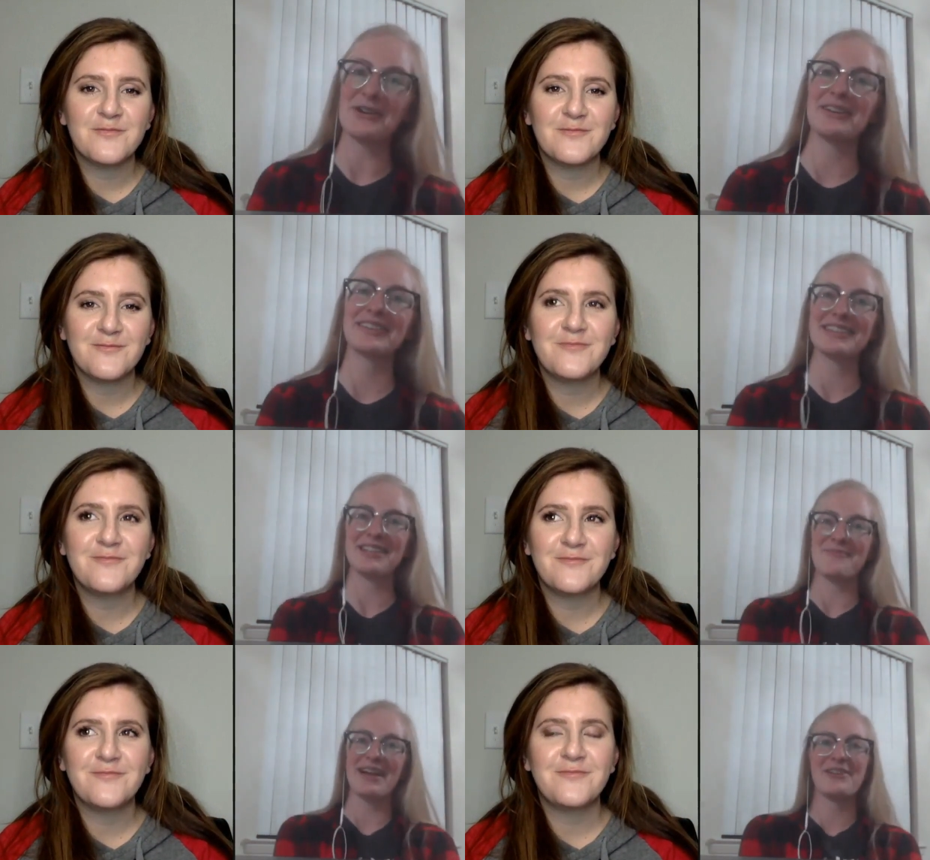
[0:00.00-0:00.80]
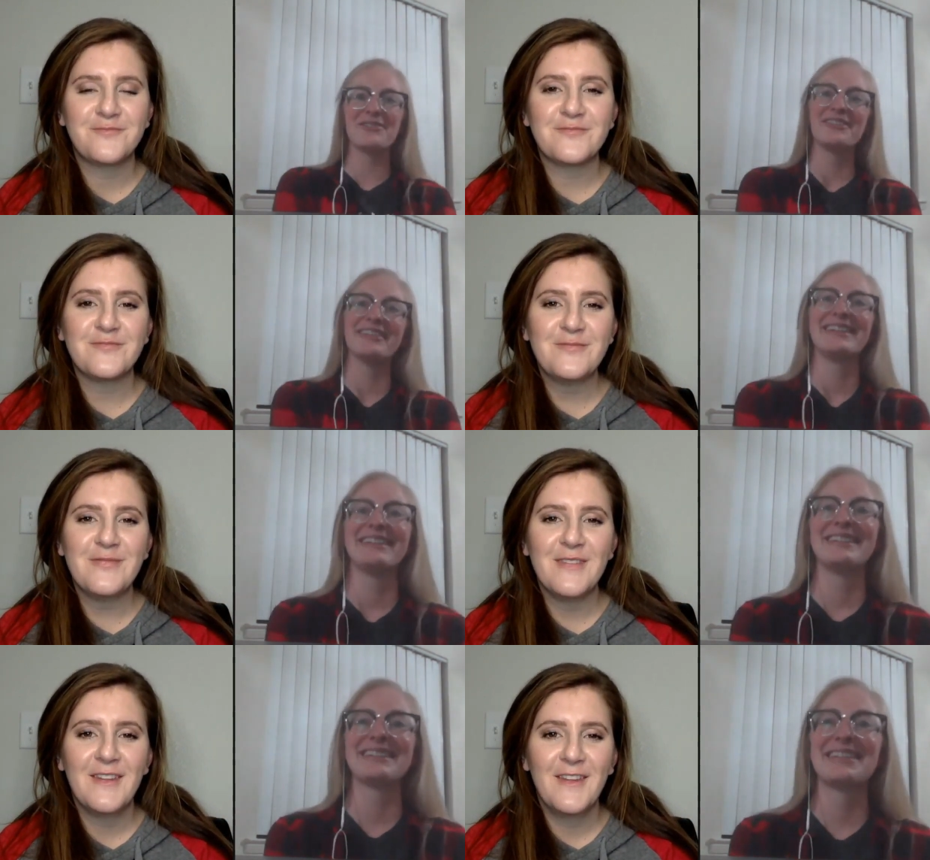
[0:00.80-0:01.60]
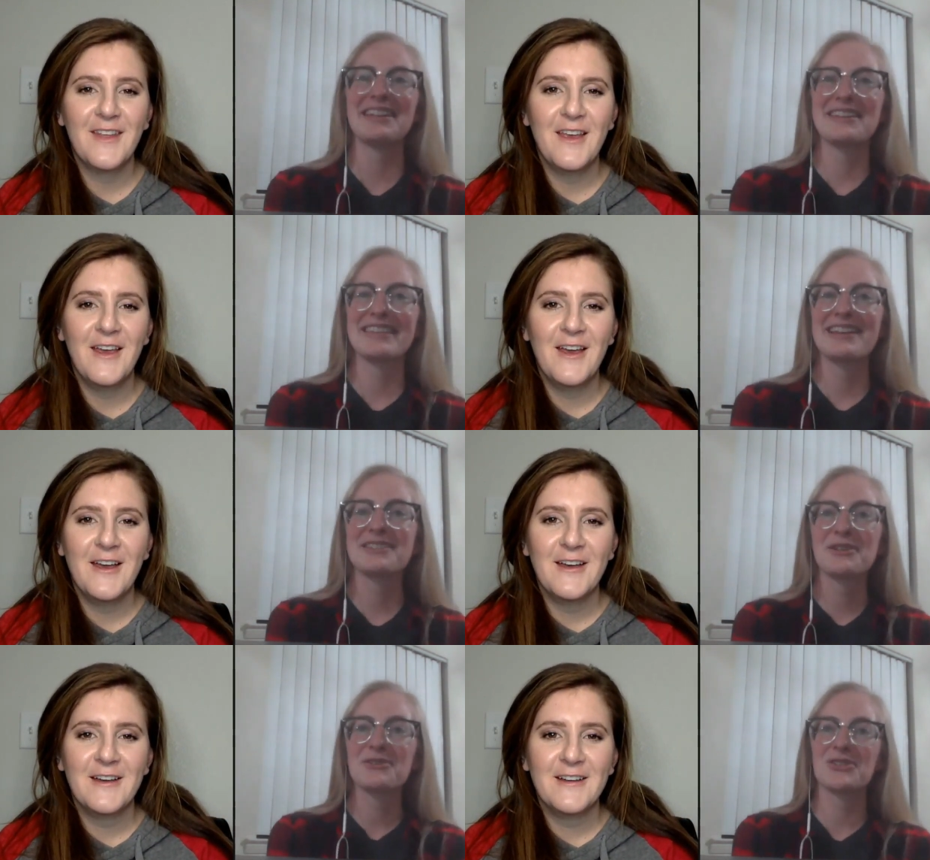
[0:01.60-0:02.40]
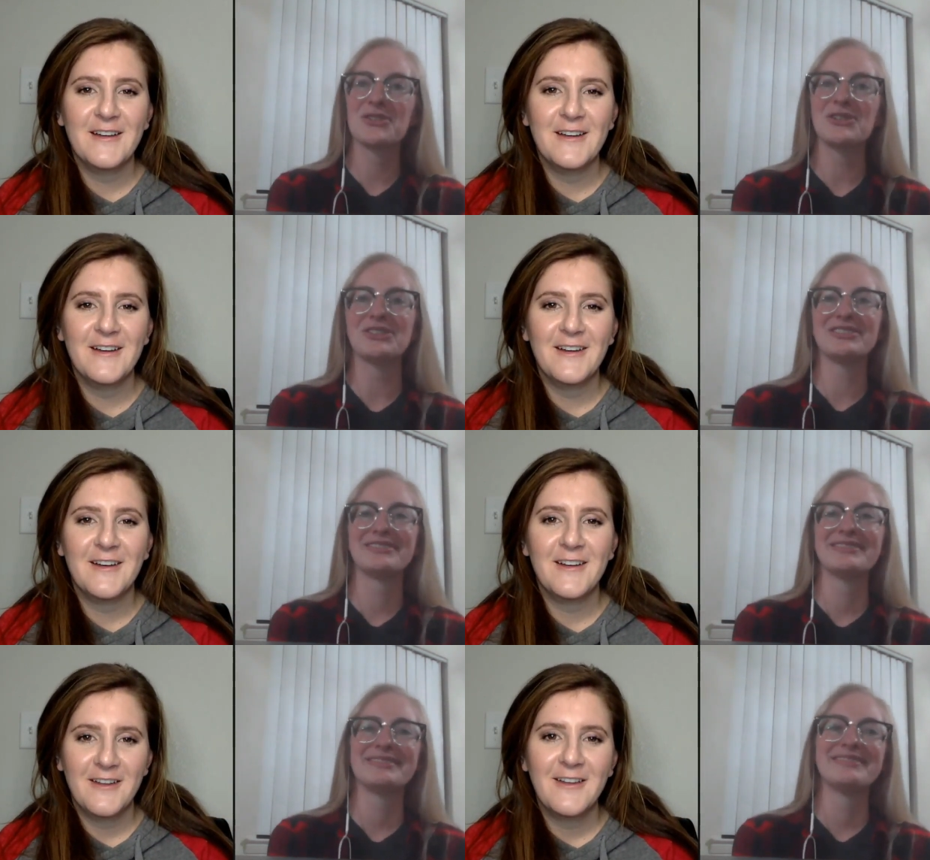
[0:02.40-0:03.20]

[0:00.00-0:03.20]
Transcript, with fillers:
Speaker 1: at least I'm out getting that social